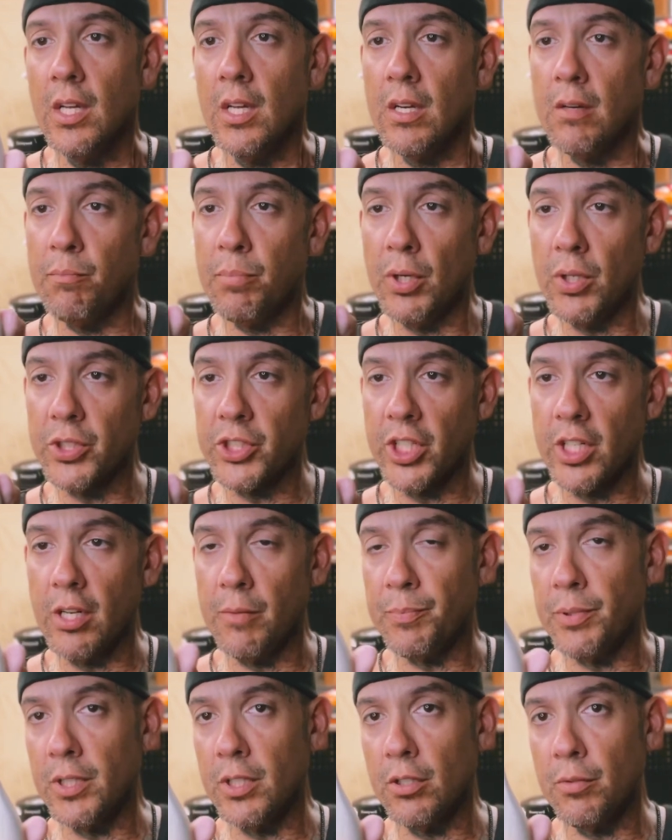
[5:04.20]
bulge it
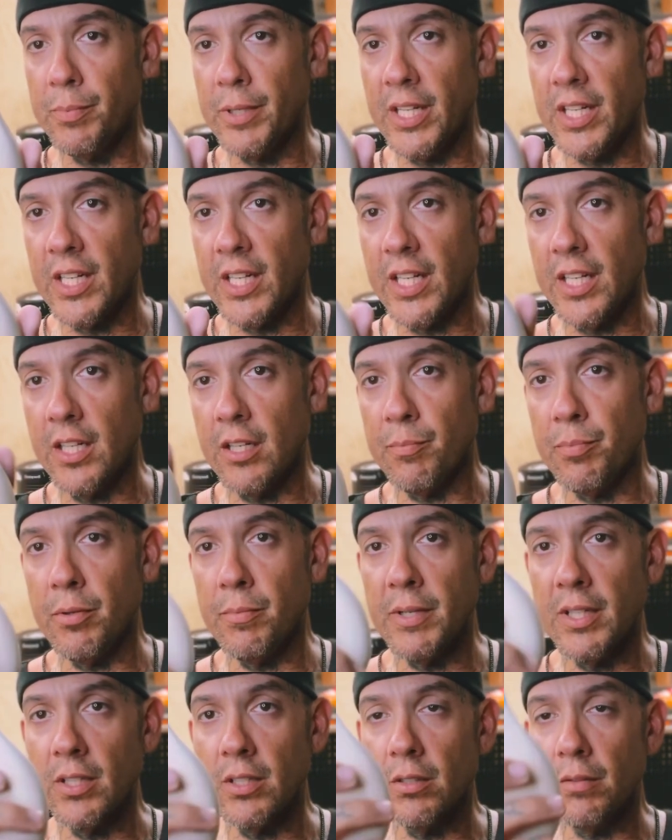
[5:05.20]
up a little bit and I need to put
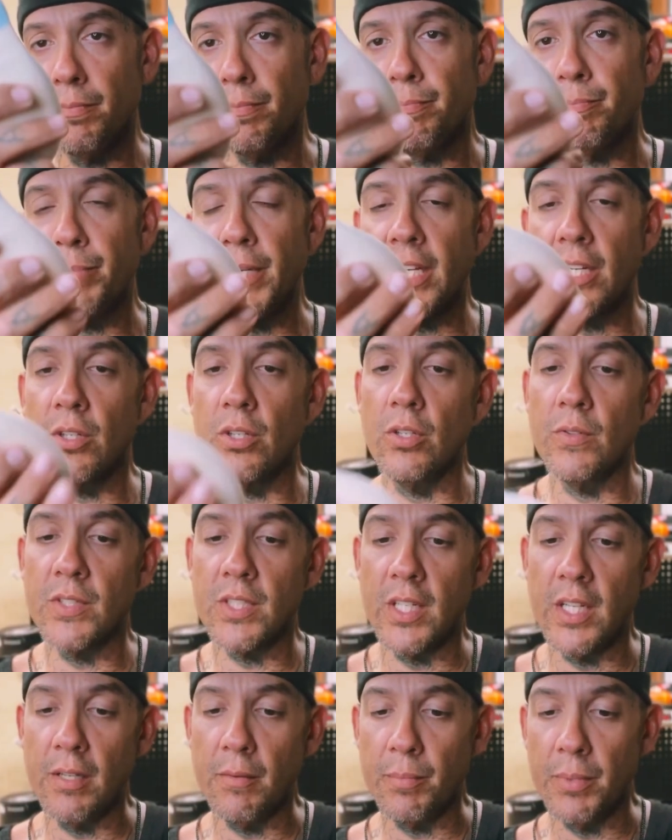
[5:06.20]
my little big grooves
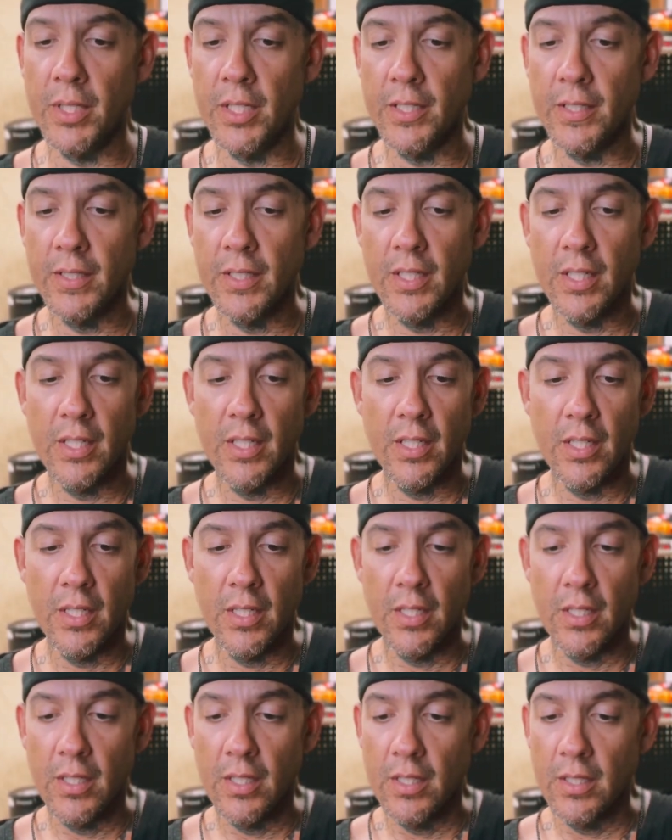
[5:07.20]
in it. But
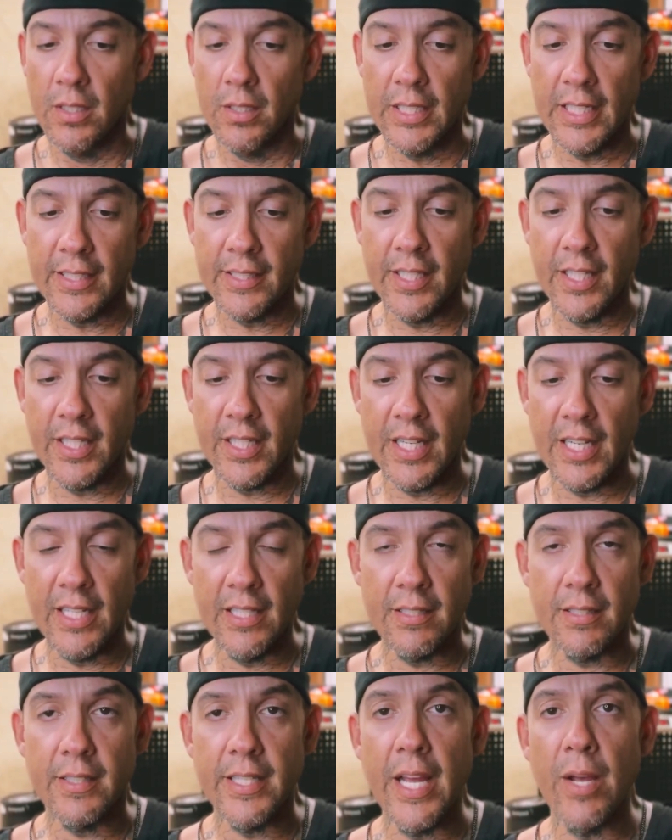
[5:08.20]
that's it,
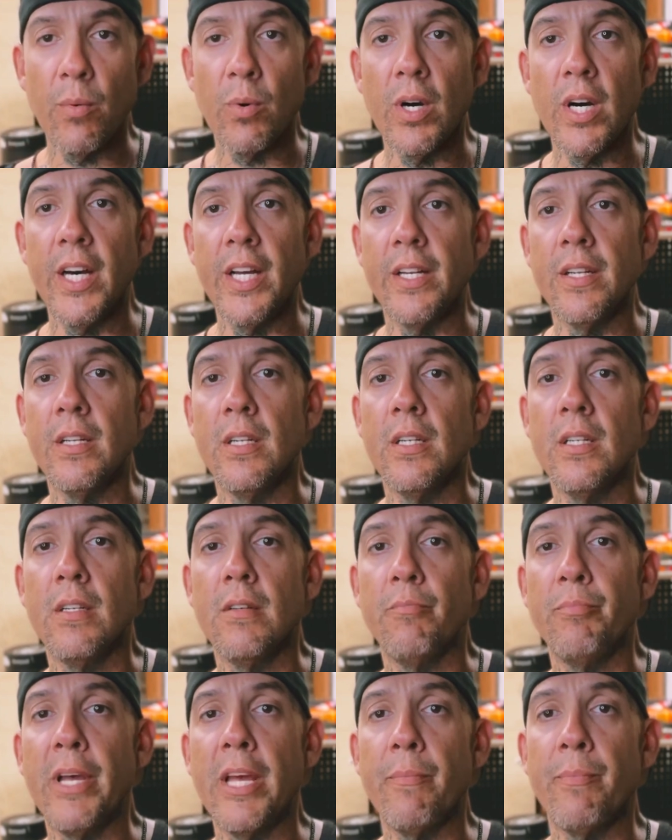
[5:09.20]
guys. Day one,
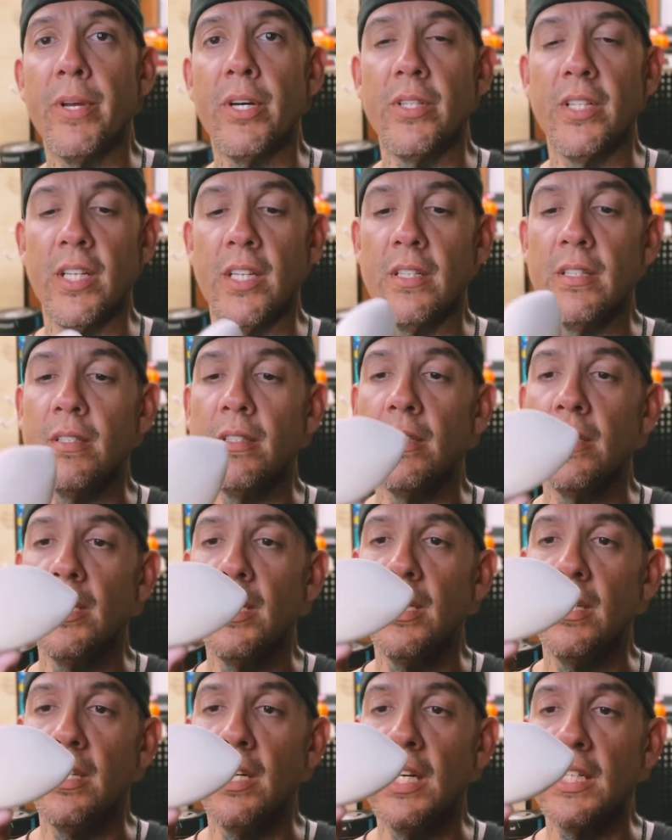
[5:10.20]
bait building
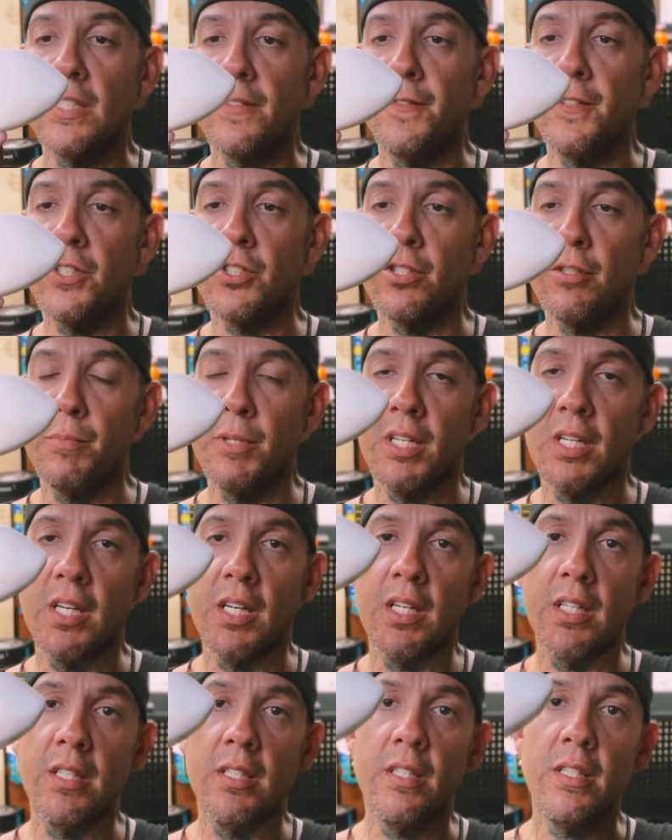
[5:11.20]
has officially
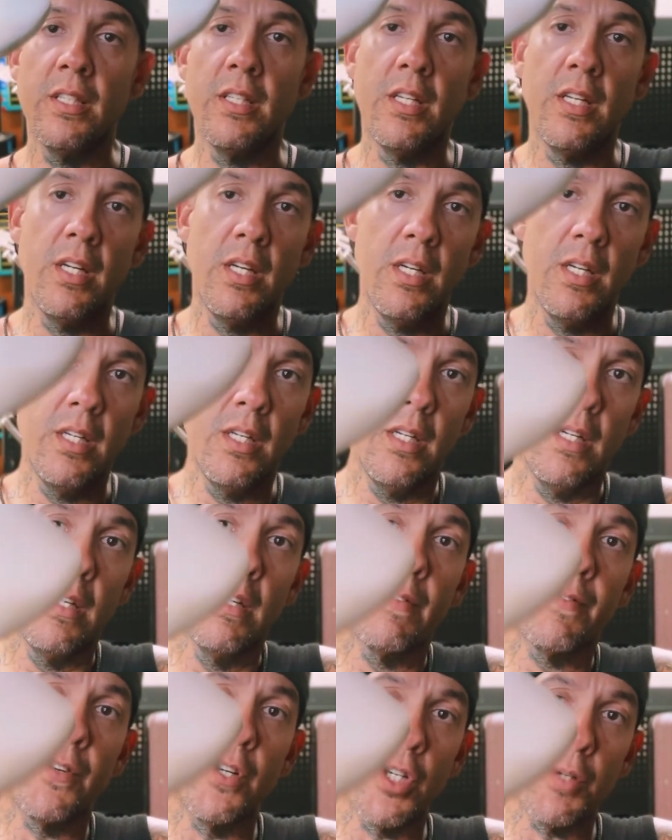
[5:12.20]
begun.
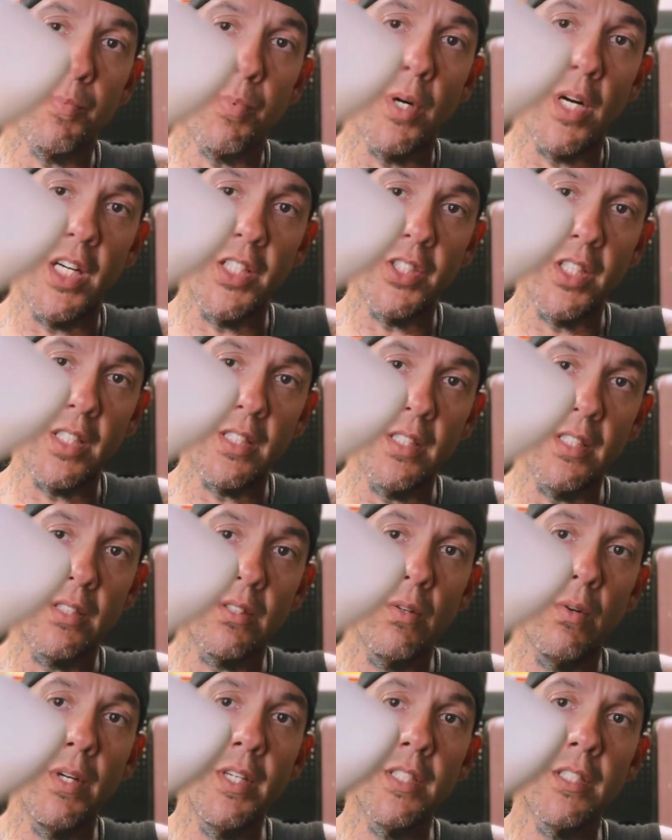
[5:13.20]
First project is
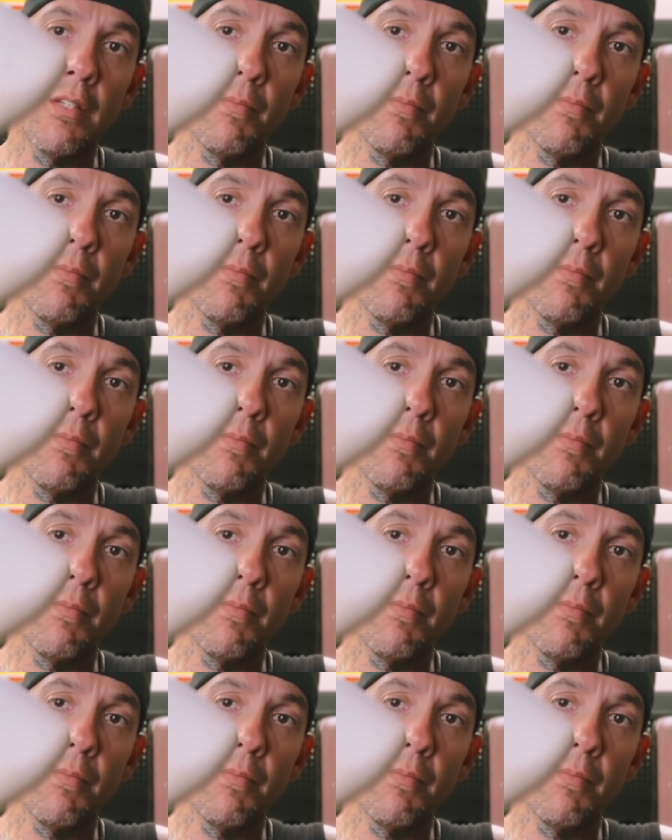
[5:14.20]
going to